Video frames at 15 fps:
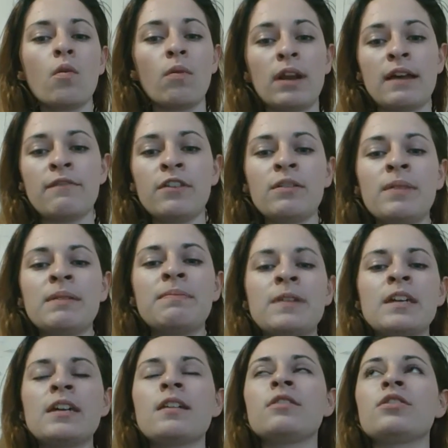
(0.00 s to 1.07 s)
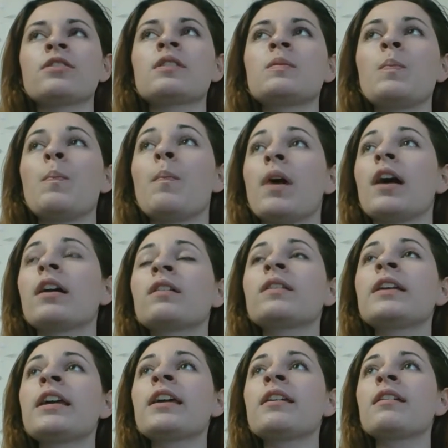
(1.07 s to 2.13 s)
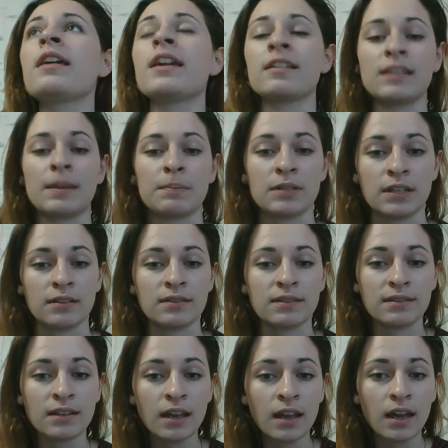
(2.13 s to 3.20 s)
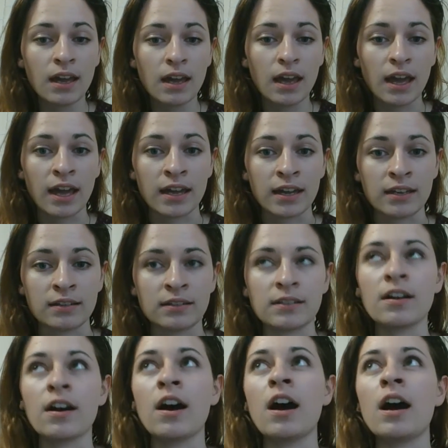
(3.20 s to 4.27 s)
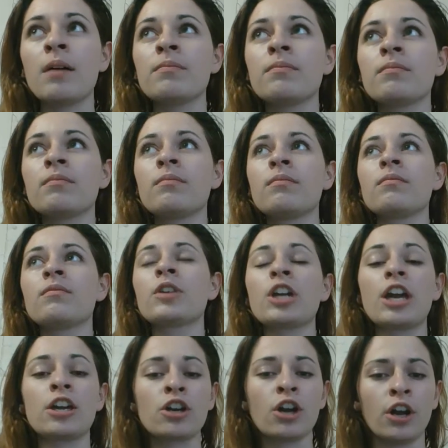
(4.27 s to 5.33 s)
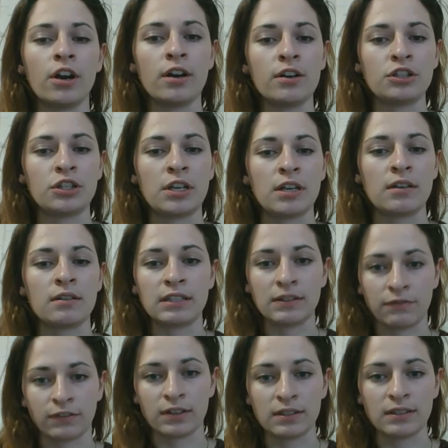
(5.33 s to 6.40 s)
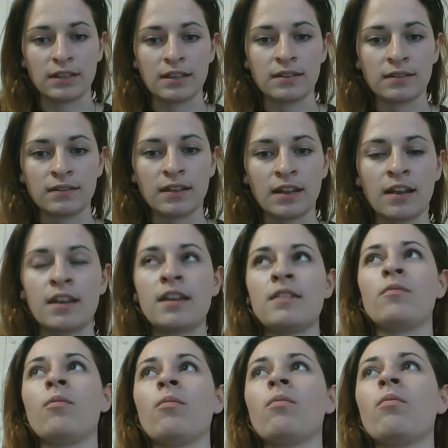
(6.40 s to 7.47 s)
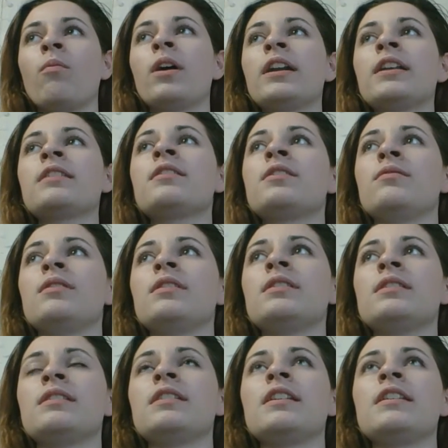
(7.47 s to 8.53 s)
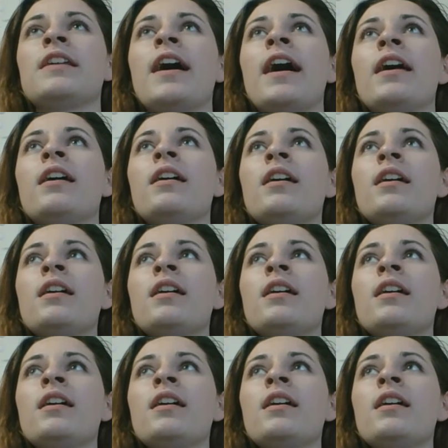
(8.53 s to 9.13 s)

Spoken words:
whatever it might be, just modeling acceptance and encouraging differences and wanting the students to see that